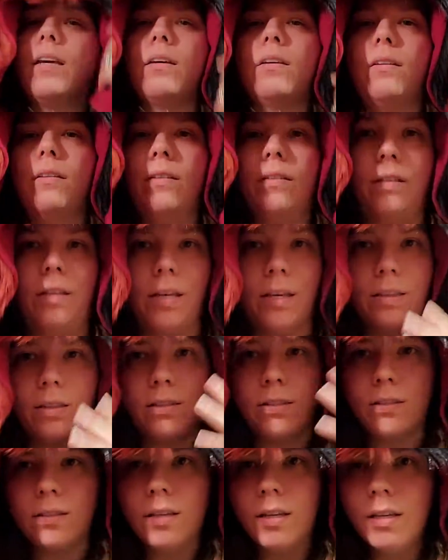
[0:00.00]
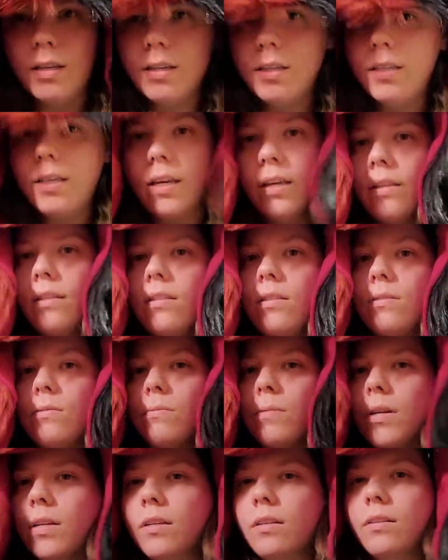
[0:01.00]
yeah, yeah, this, yeah, this is
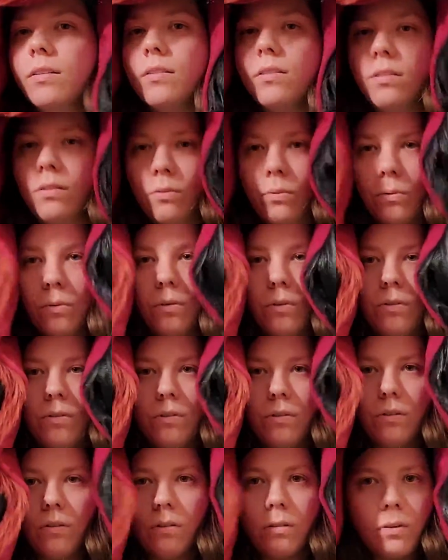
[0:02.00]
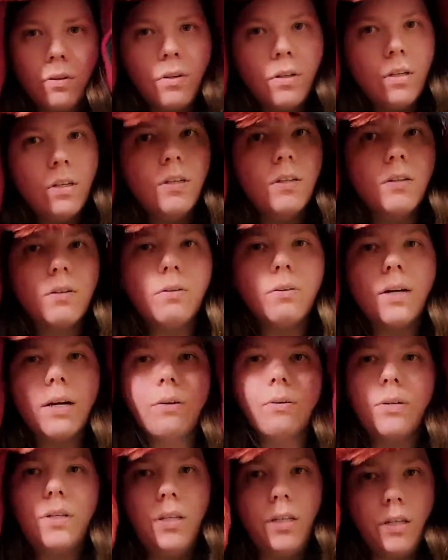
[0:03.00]
right because the horns go go
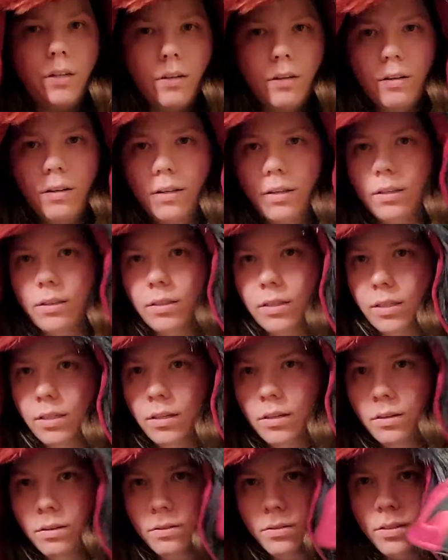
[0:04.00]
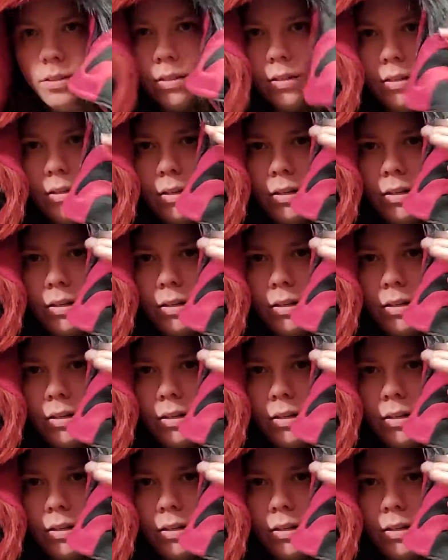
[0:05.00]
out here, and the ears